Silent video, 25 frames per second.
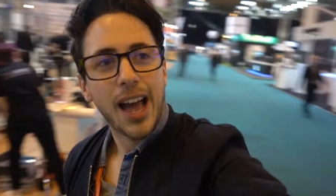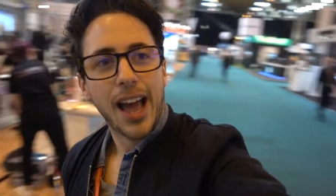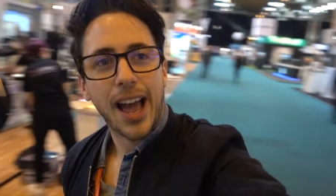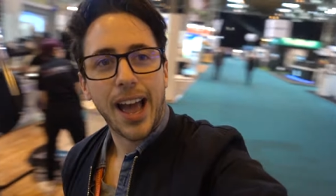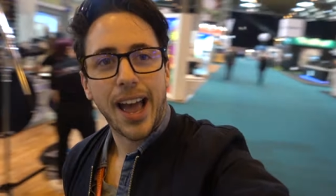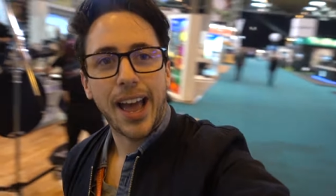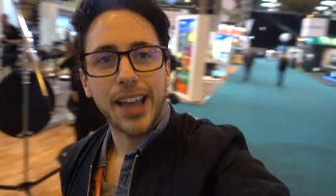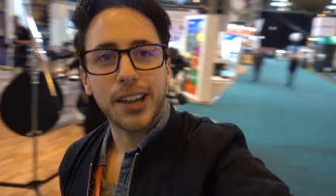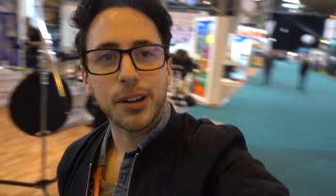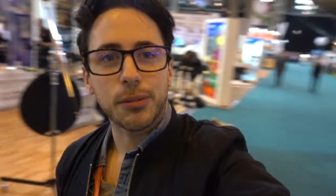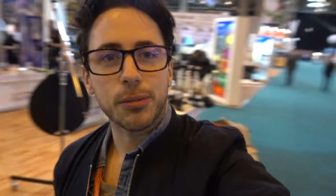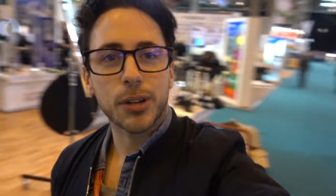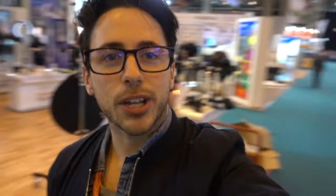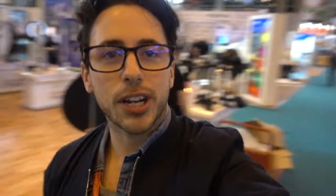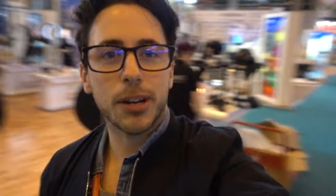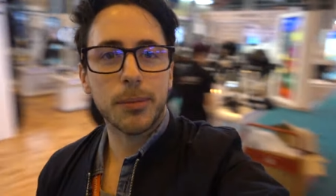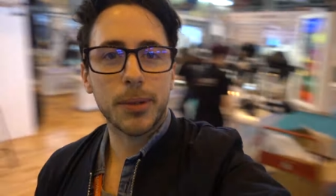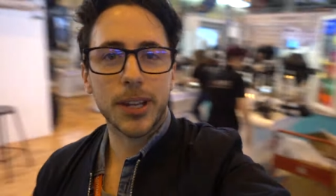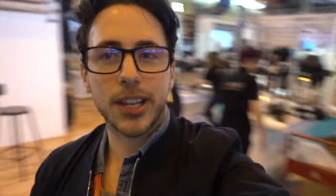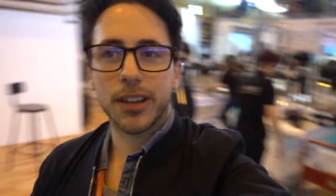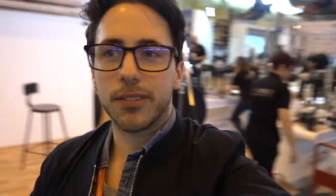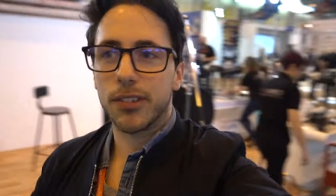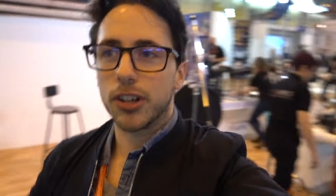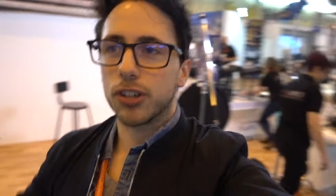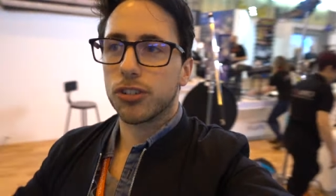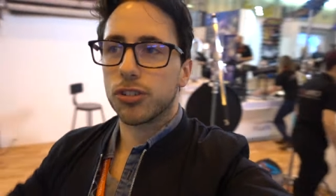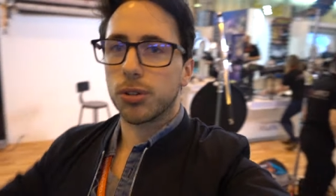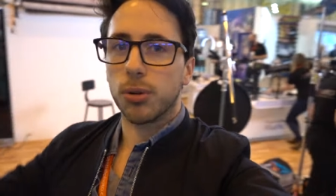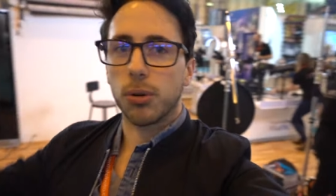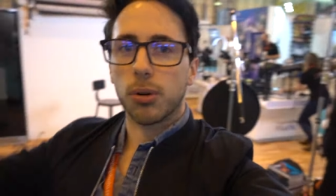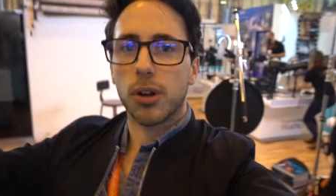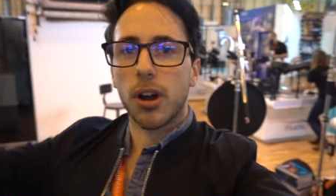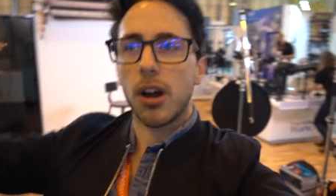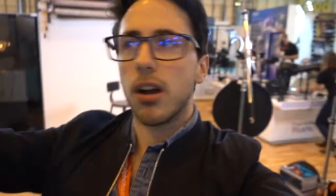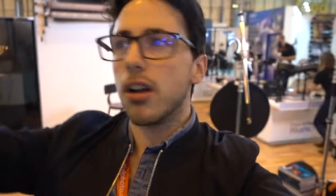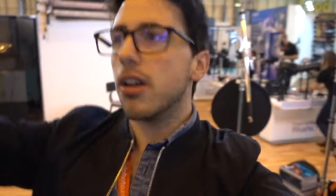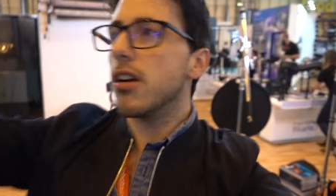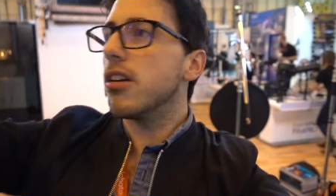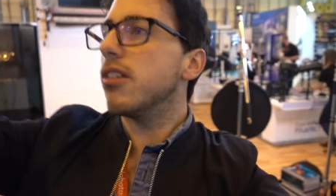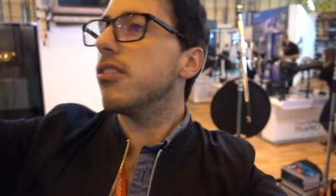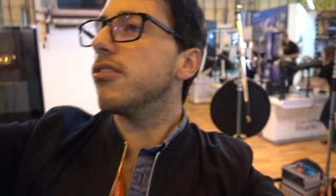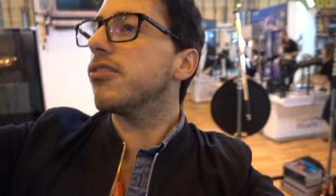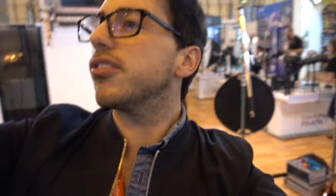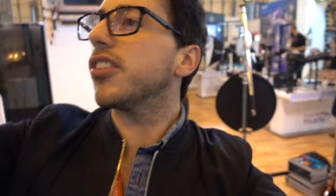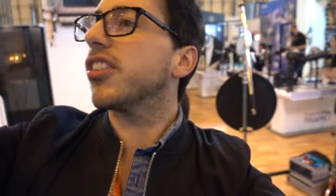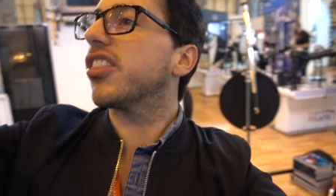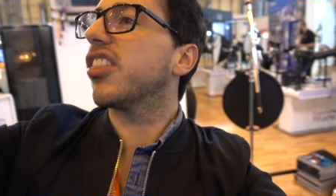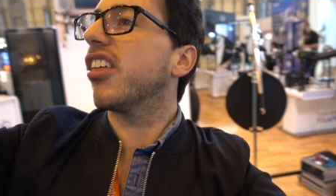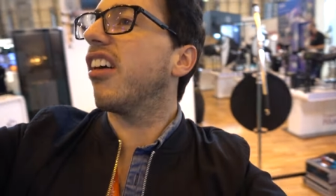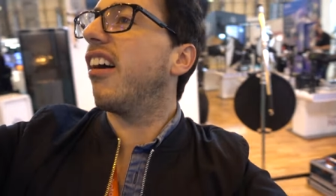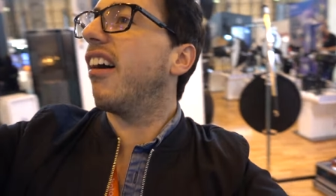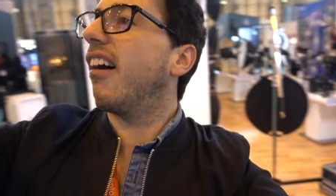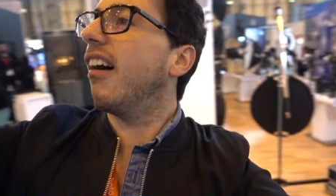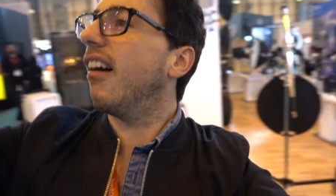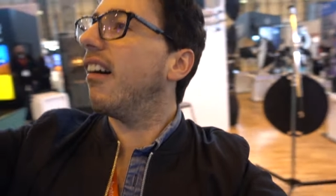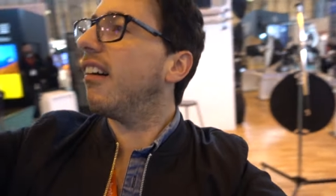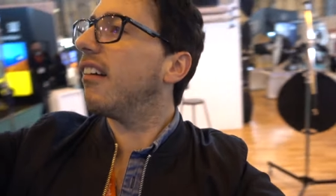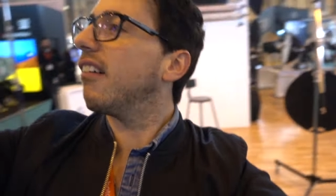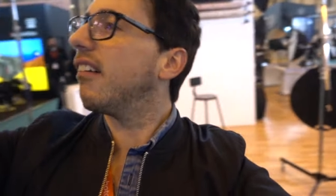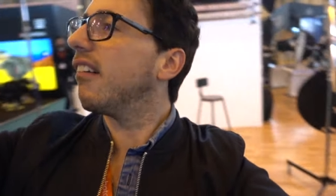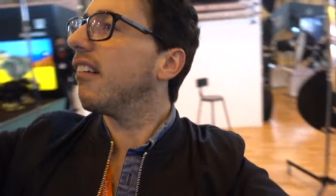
And I'm going to be giving a talk over there